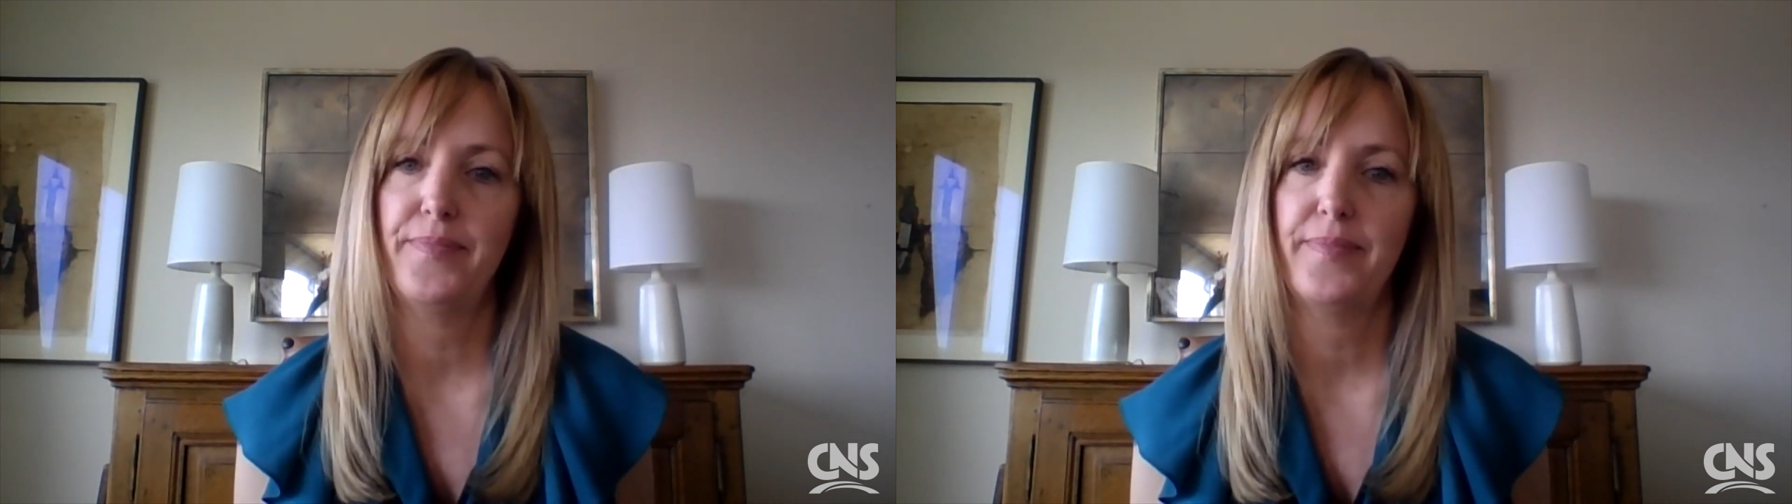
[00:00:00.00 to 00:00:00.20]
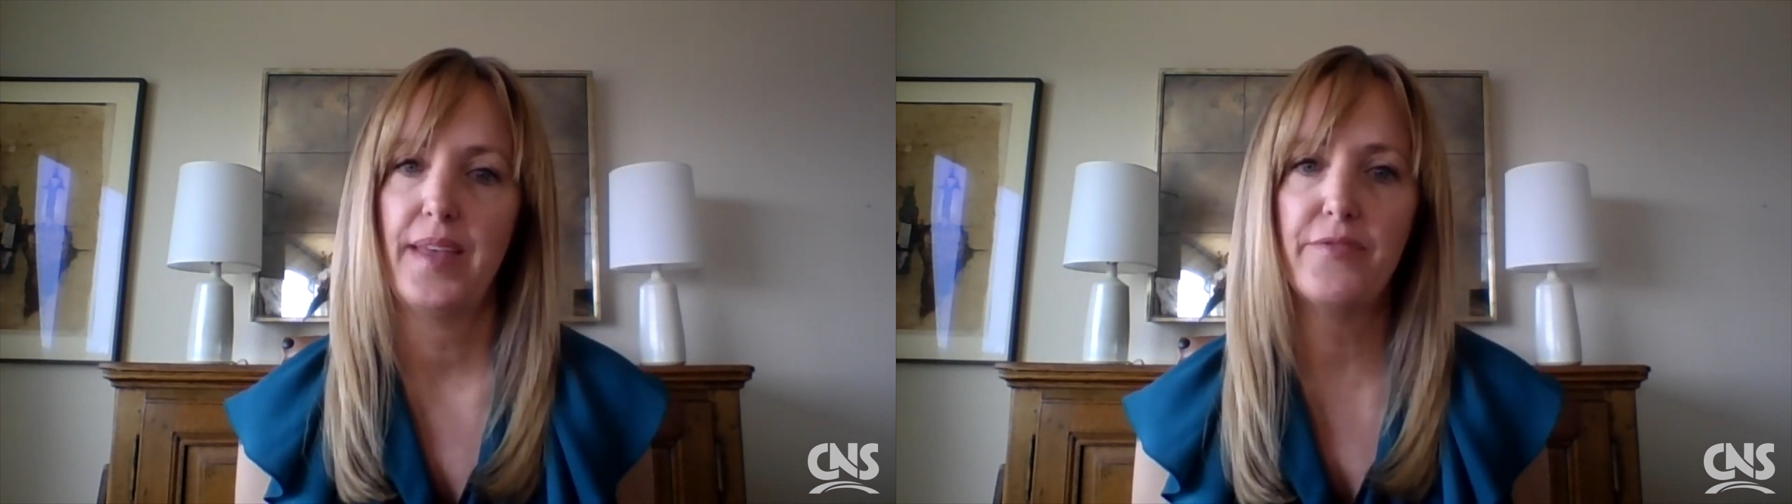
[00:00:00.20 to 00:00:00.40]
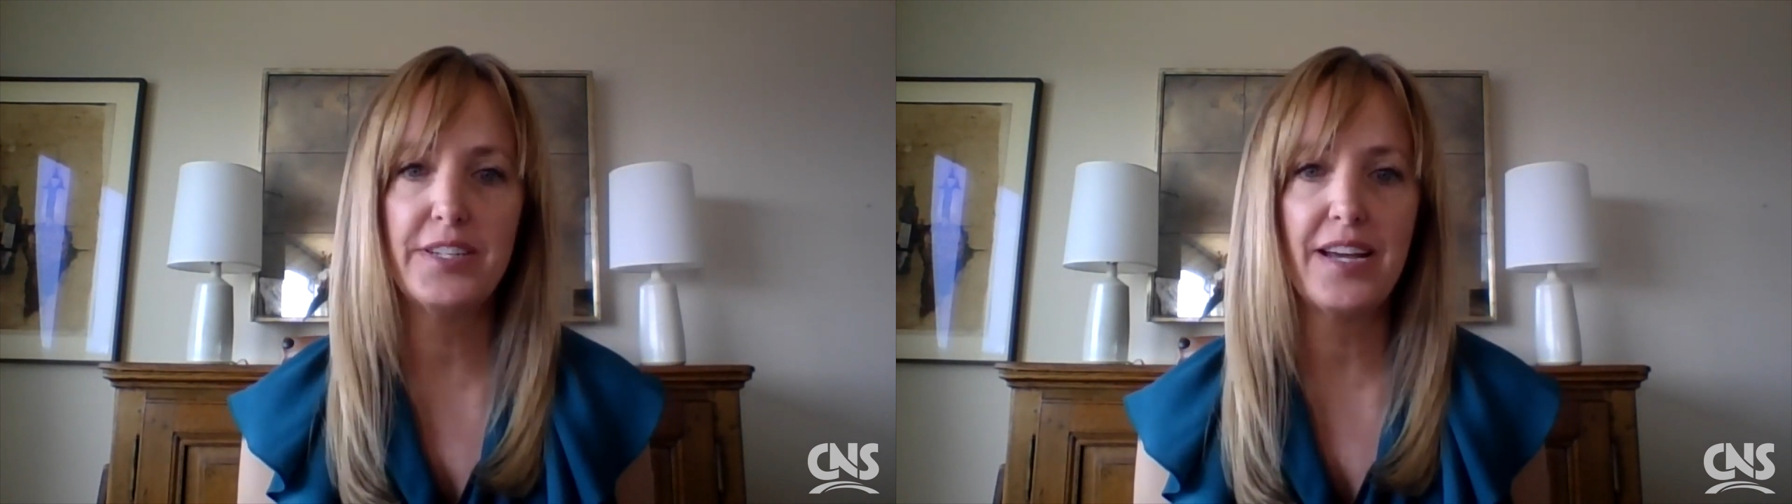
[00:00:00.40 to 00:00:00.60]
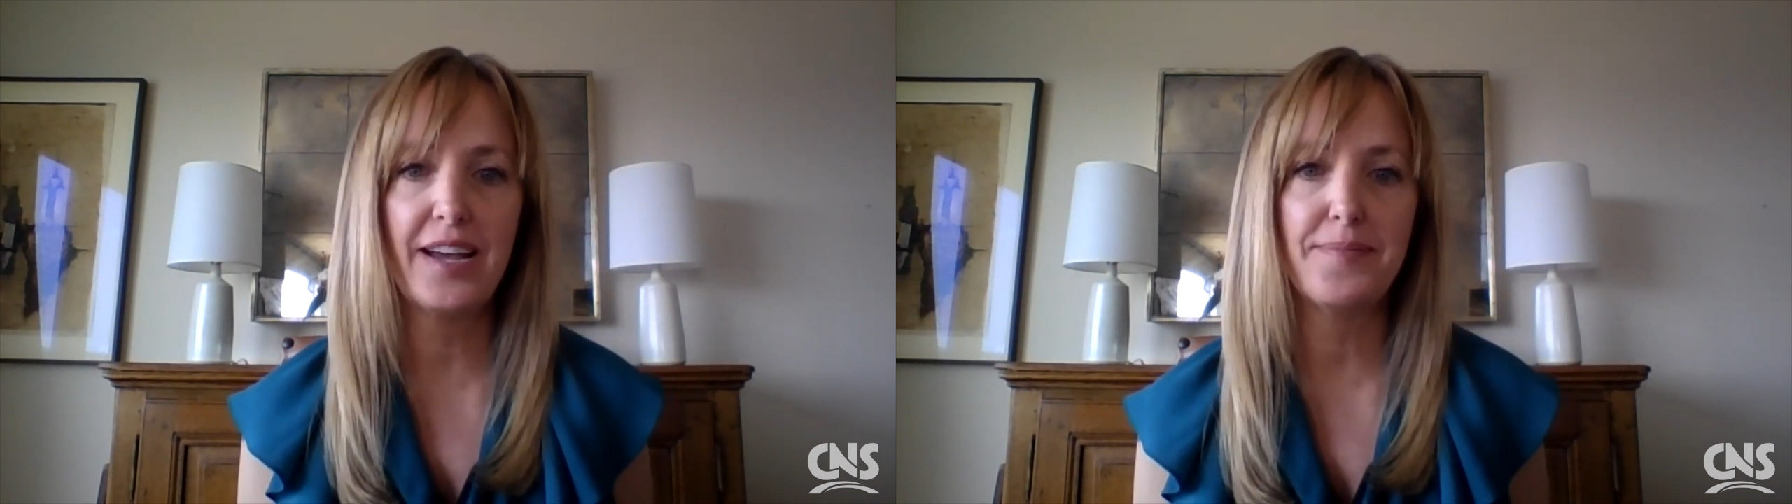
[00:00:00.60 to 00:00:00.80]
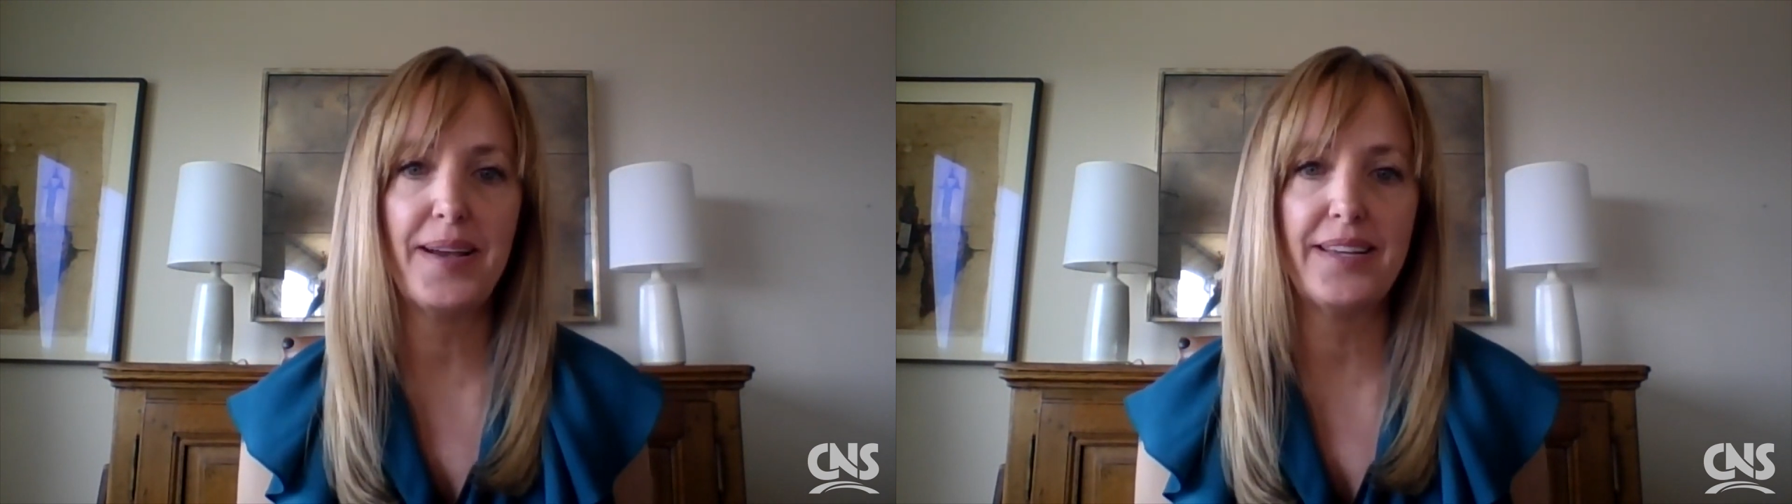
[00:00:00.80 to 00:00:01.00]
every time
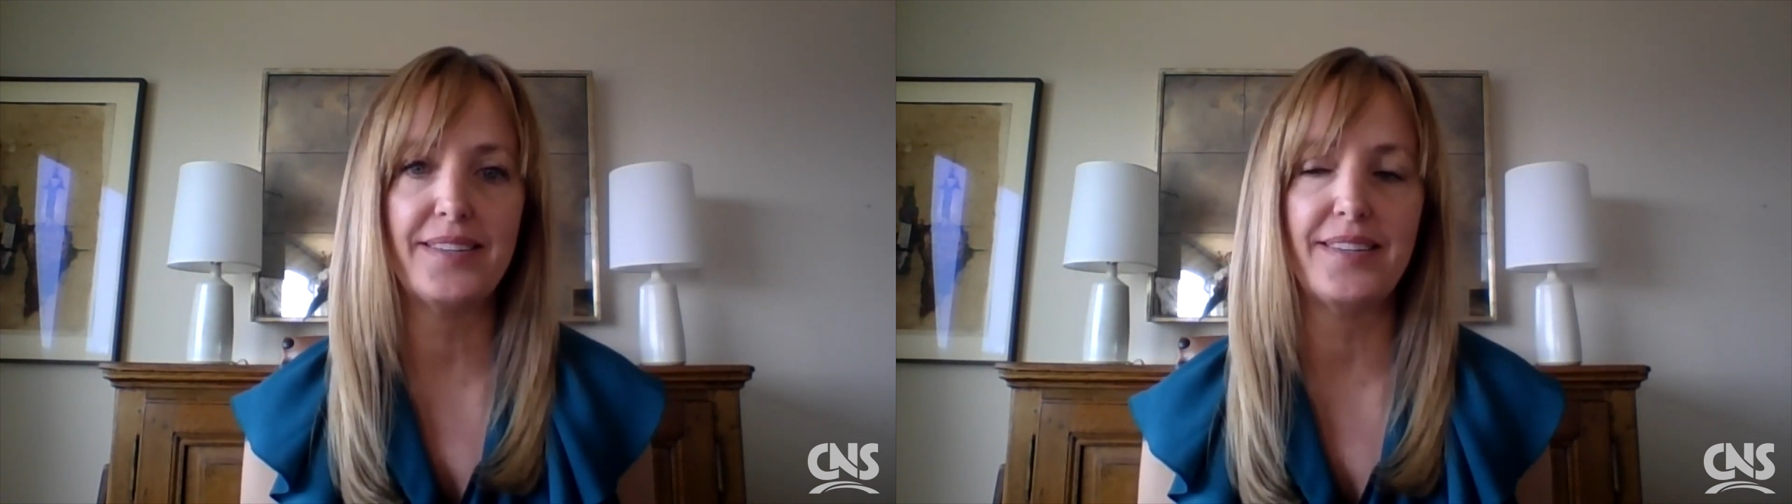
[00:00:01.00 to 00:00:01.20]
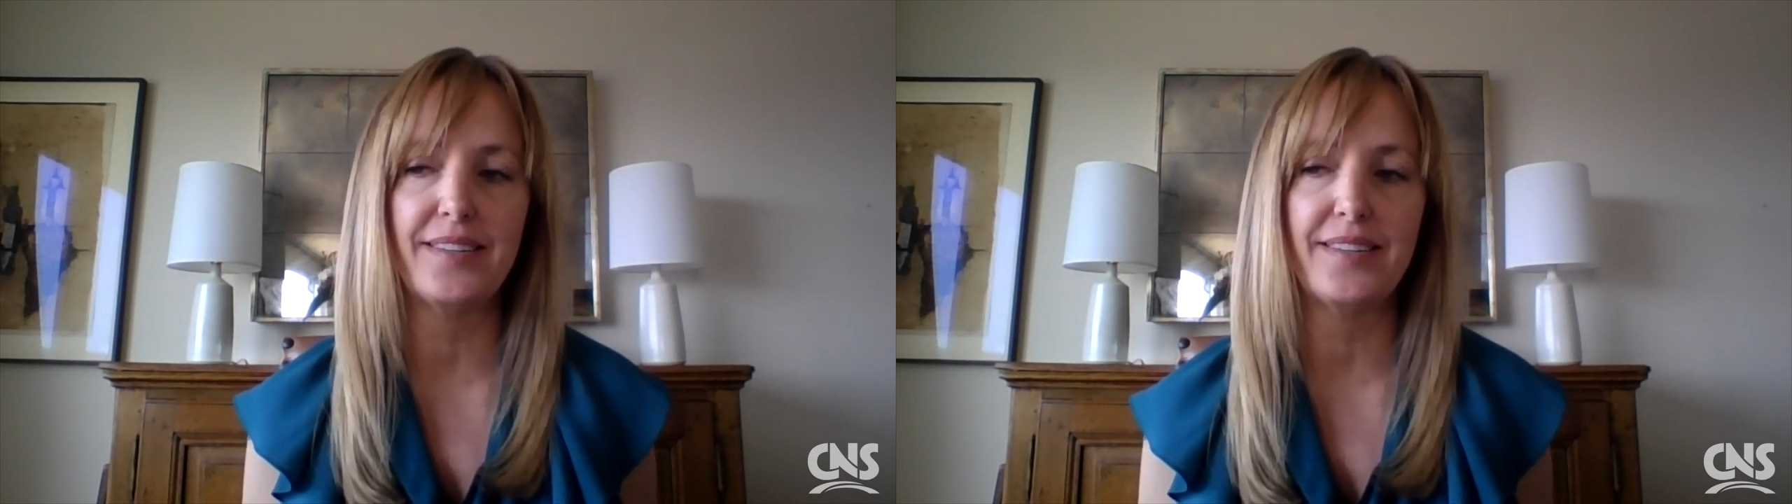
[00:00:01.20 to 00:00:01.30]
I